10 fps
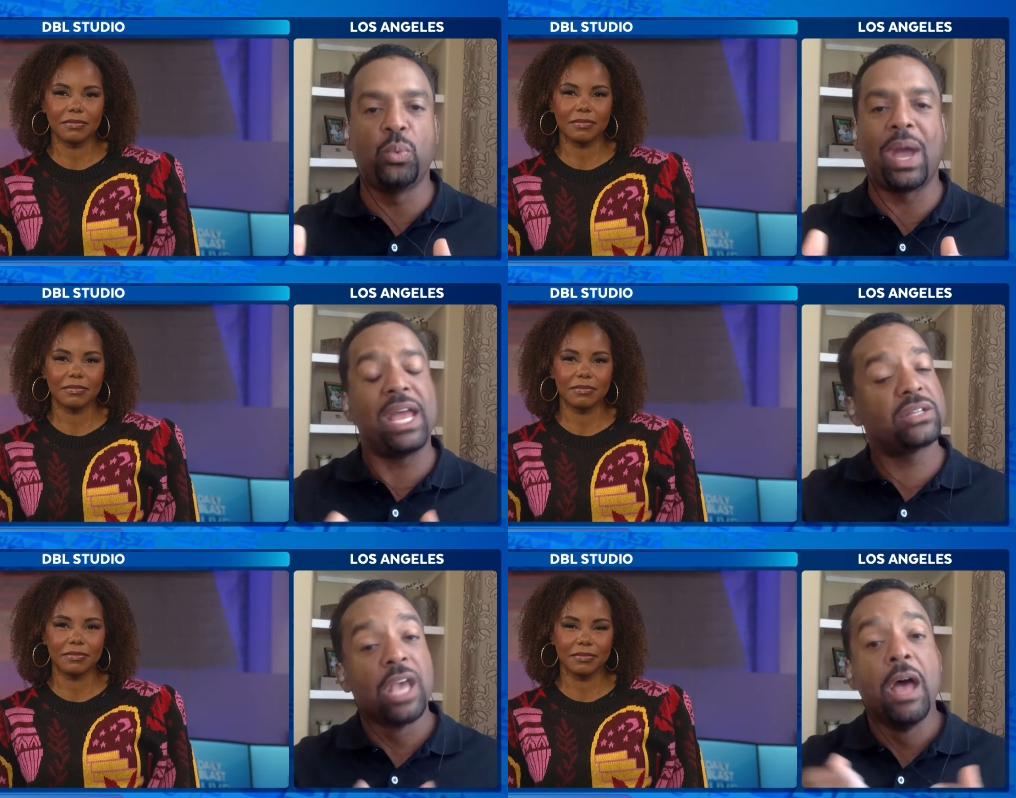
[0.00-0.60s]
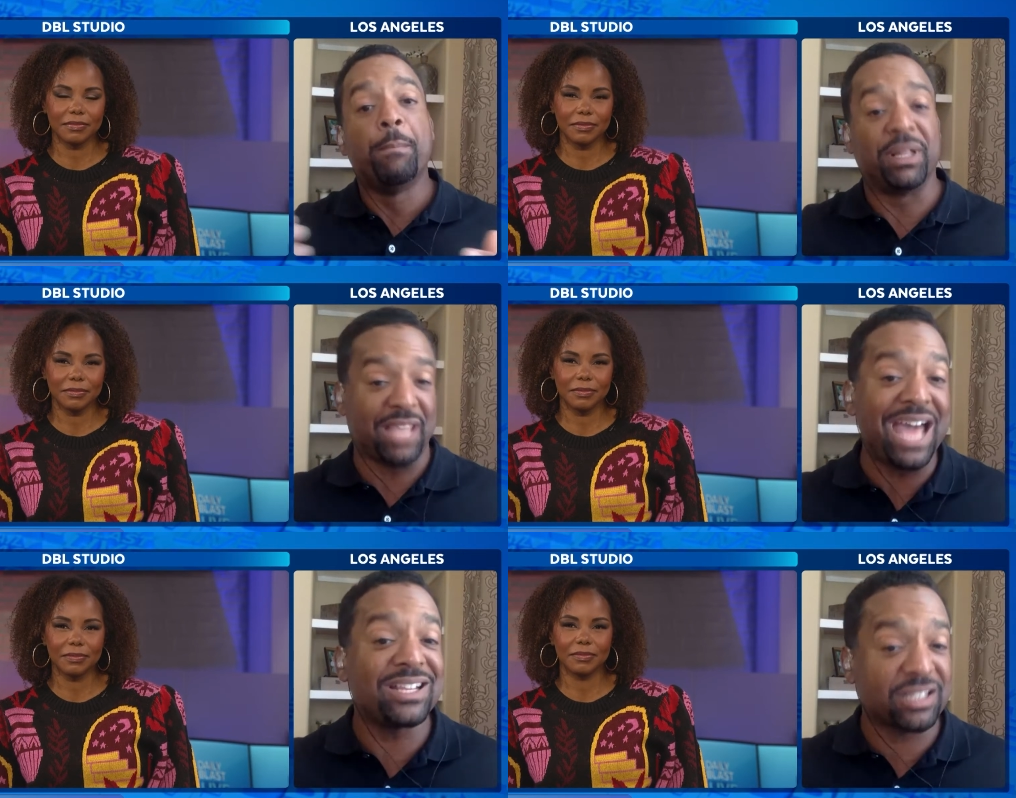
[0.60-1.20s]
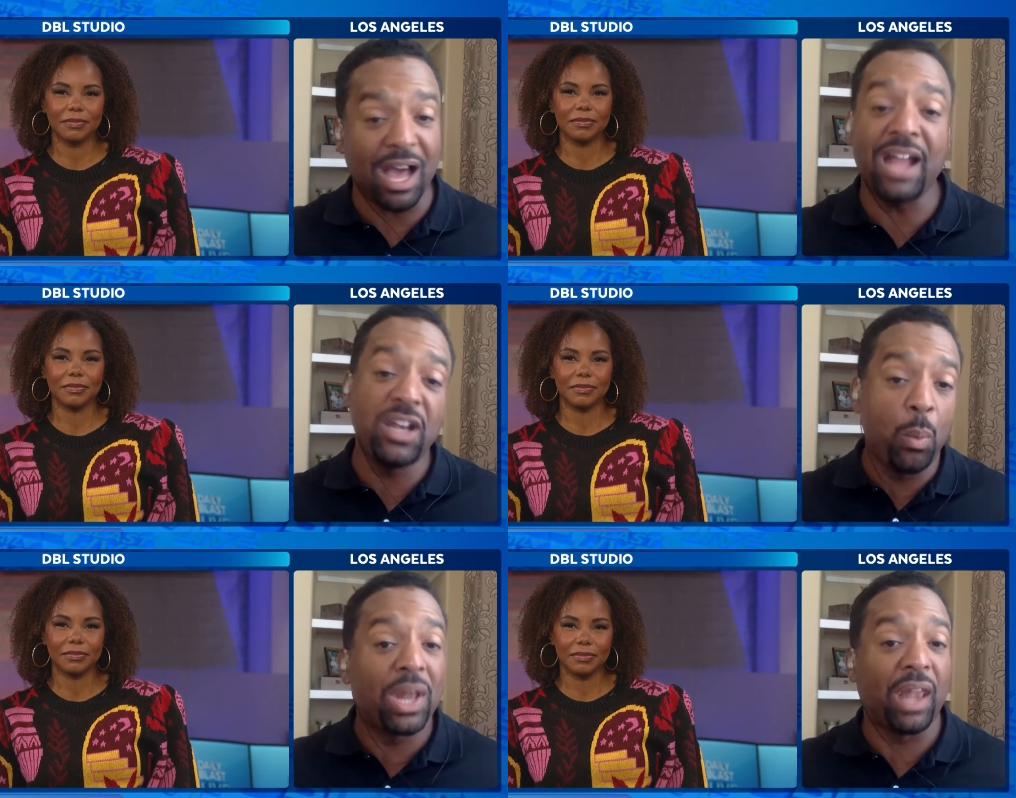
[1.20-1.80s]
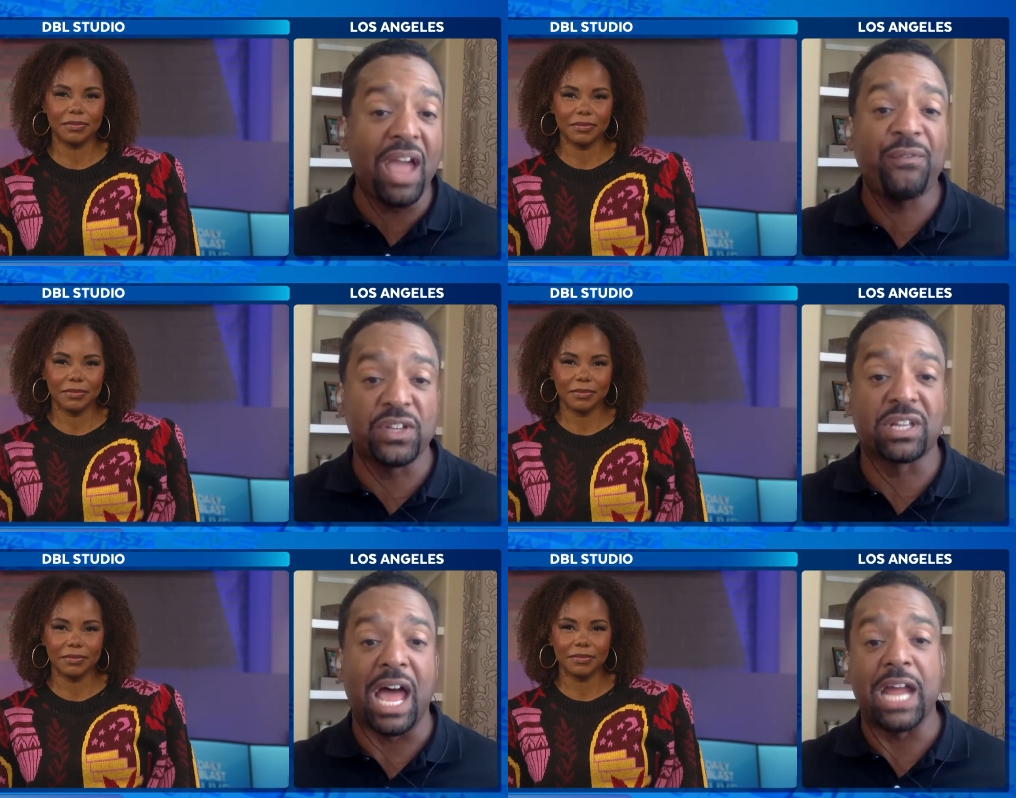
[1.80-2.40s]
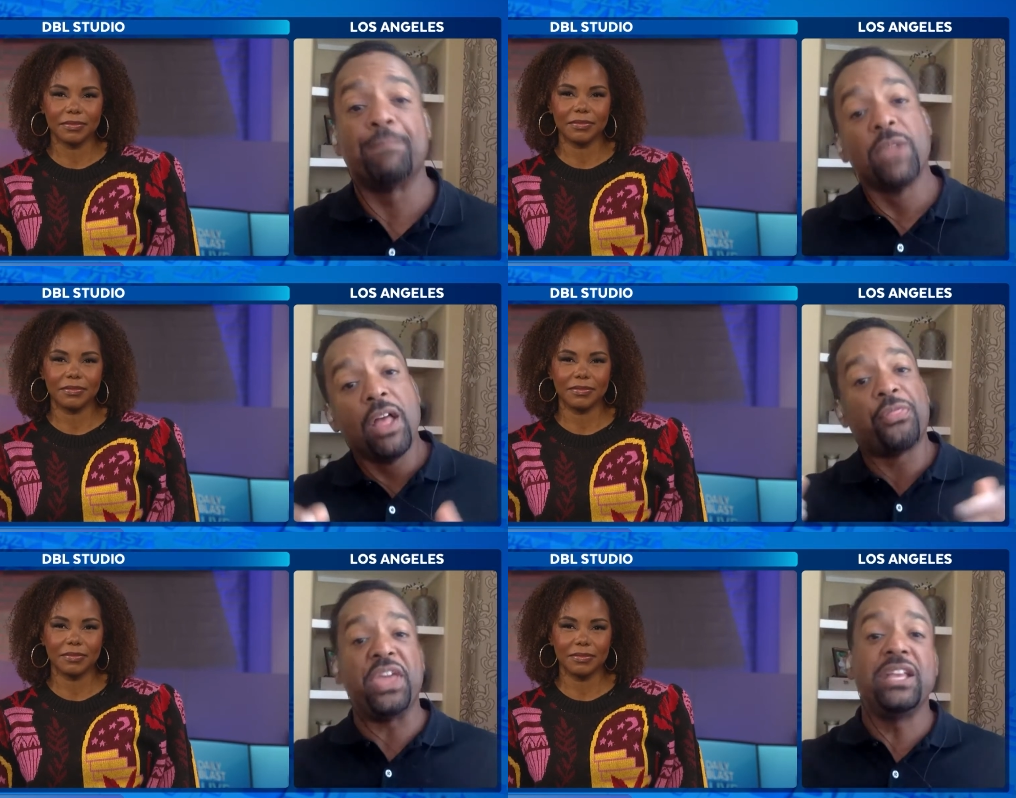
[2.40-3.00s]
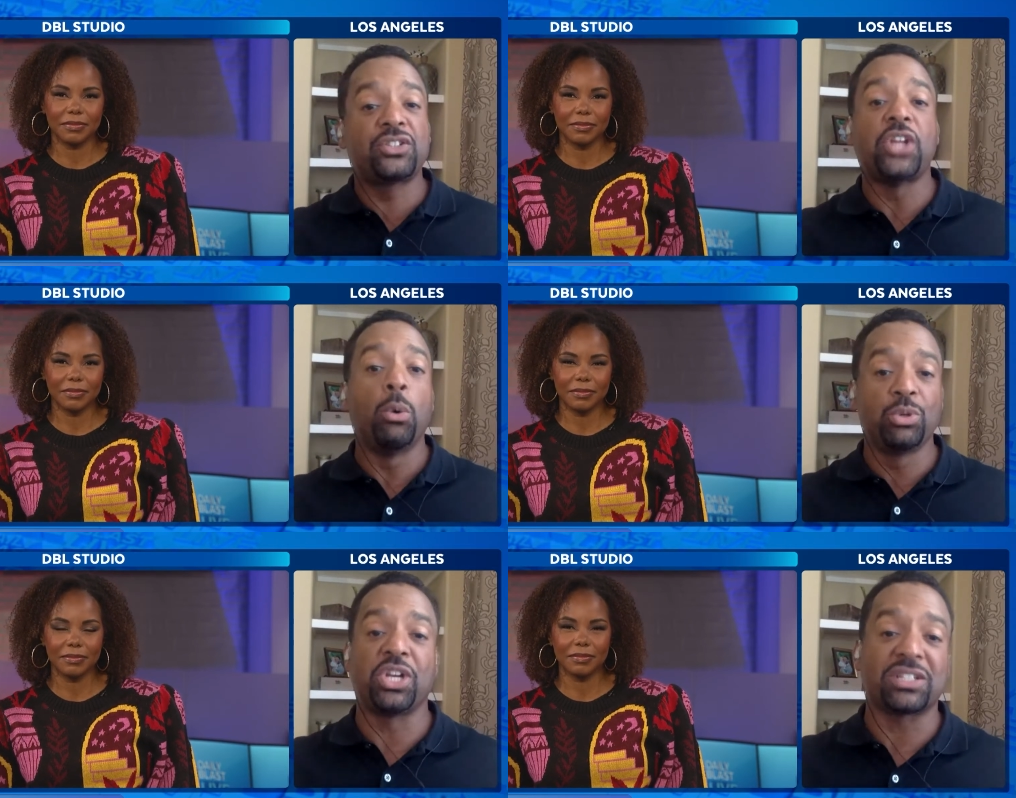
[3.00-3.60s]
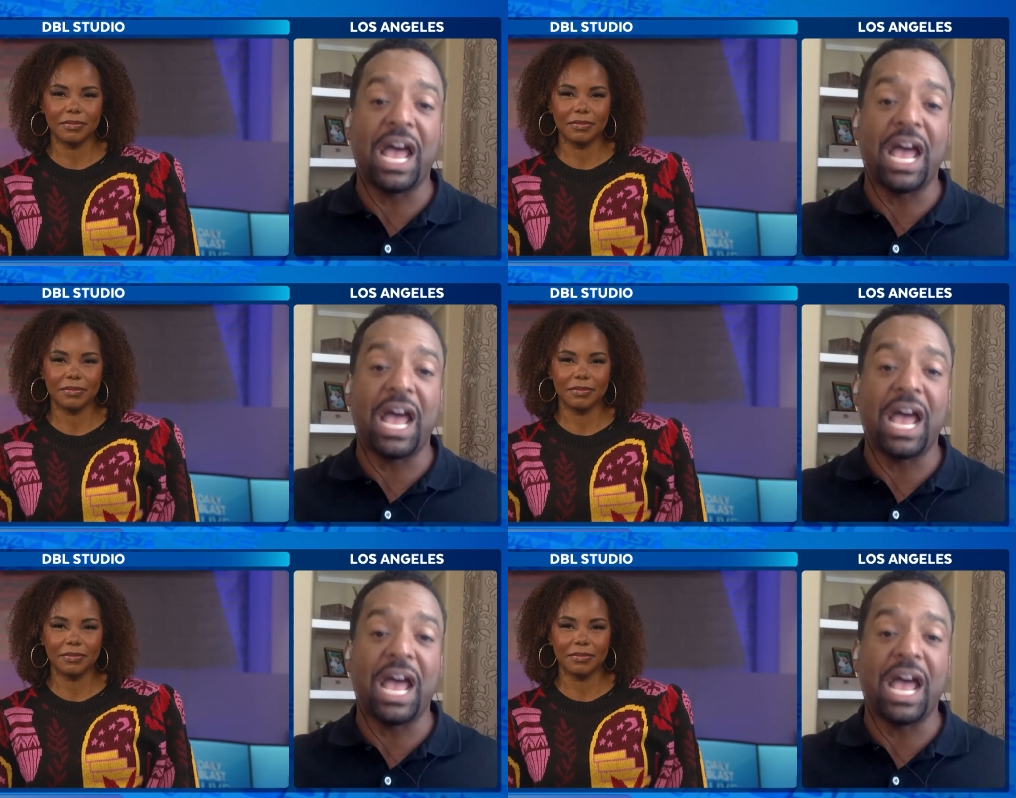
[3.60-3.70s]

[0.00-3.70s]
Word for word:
Speaker 1: ways, but that is kind of what life is like. Things don't just